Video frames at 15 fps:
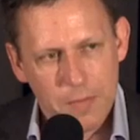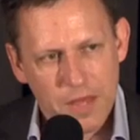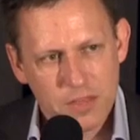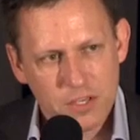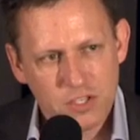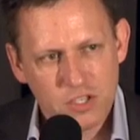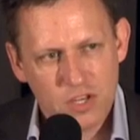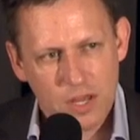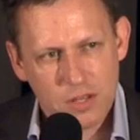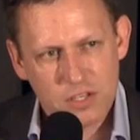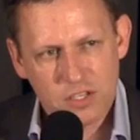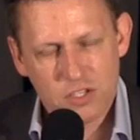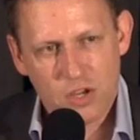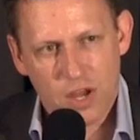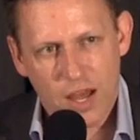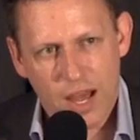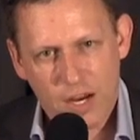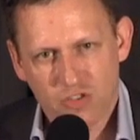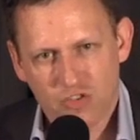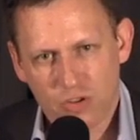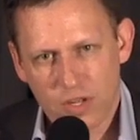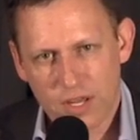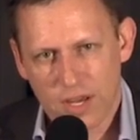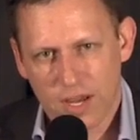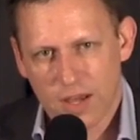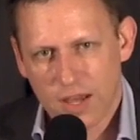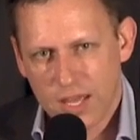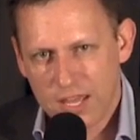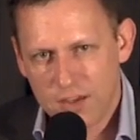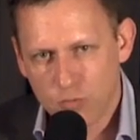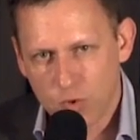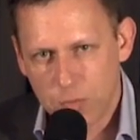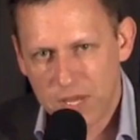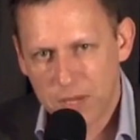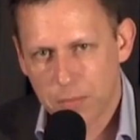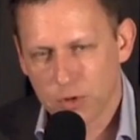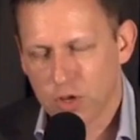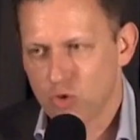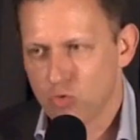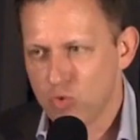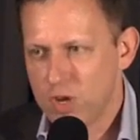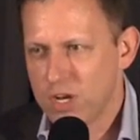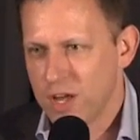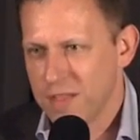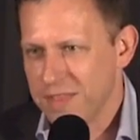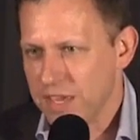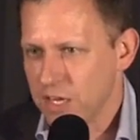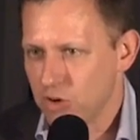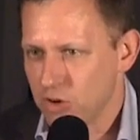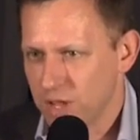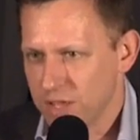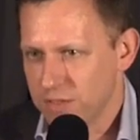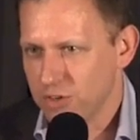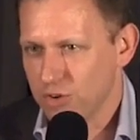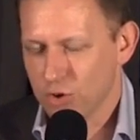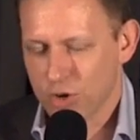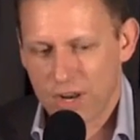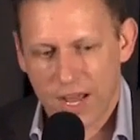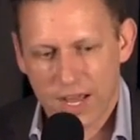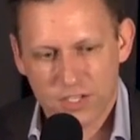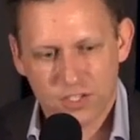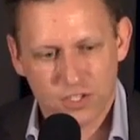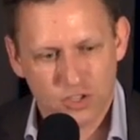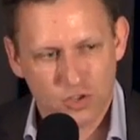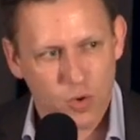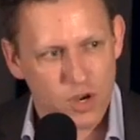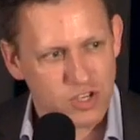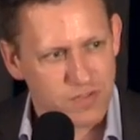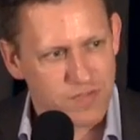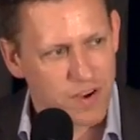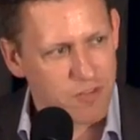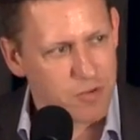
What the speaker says: And this is actually, even when people can read on the internet that you're going to ask this question of